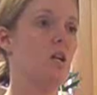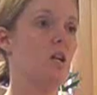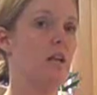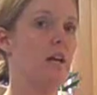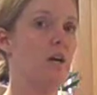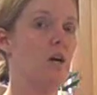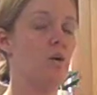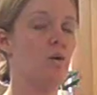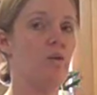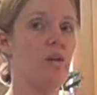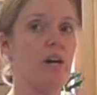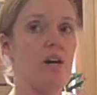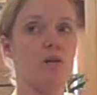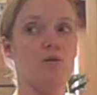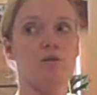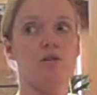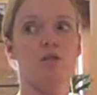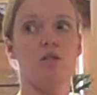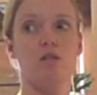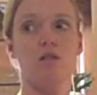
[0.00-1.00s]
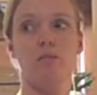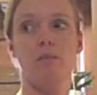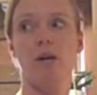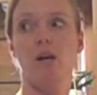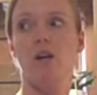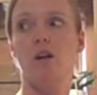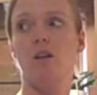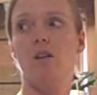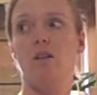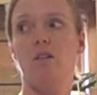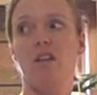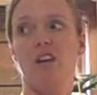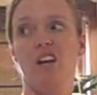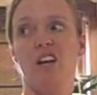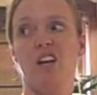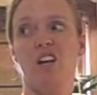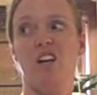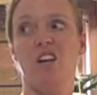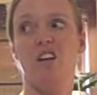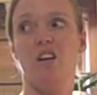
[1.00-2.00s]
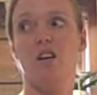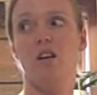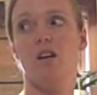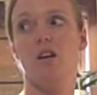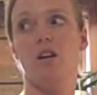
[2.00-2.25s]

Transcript: allow the house to smell like